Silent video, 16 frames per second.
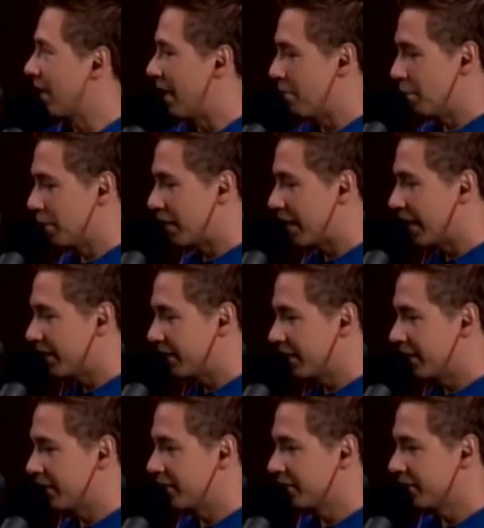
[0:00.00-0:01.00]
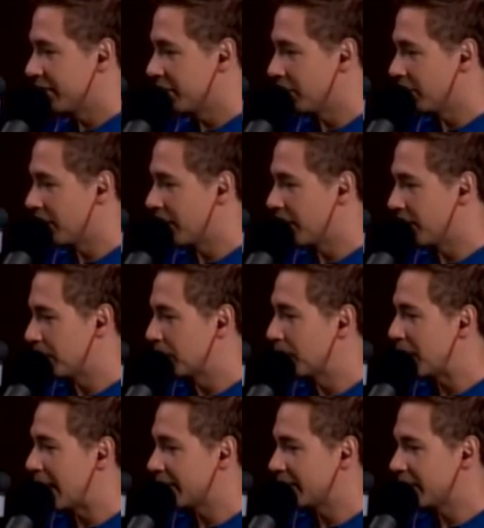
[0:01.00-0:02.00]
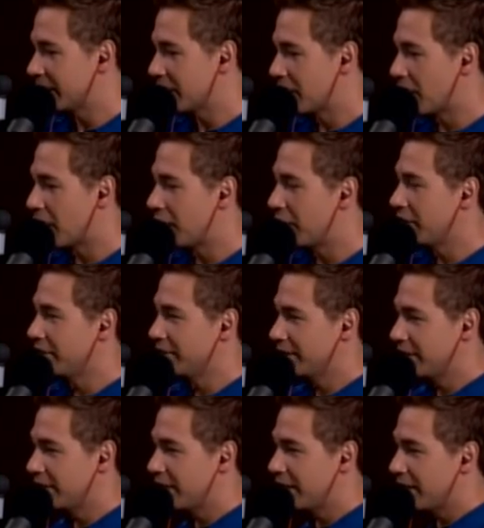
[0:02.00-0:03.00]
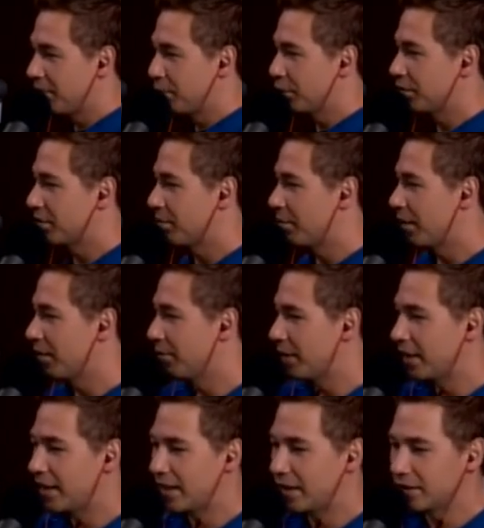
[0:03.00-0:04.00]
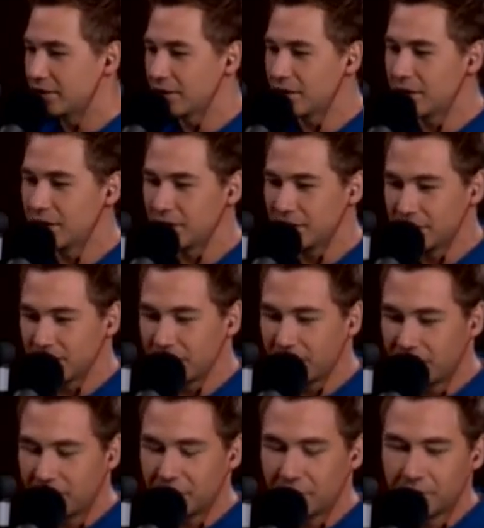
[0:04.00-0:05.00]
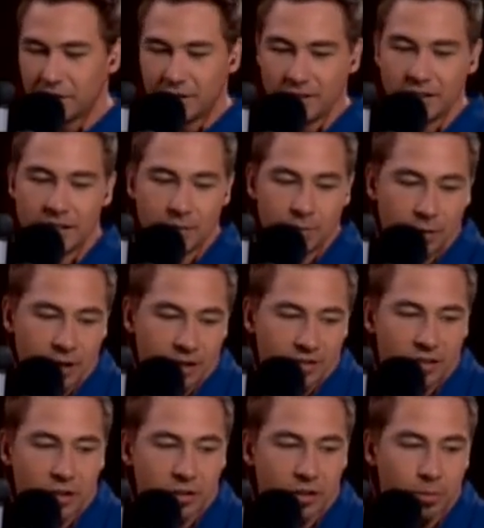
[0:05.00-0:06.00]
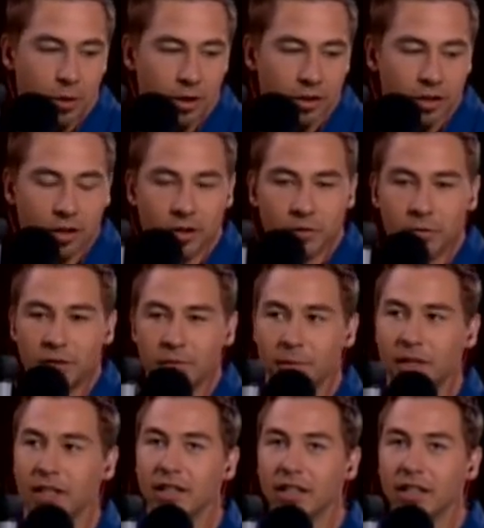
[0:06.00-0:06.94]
I put Cason in his little uh, plastic car. And I pushed him all the way down to the to the field, and I brought a soccer ball along with me,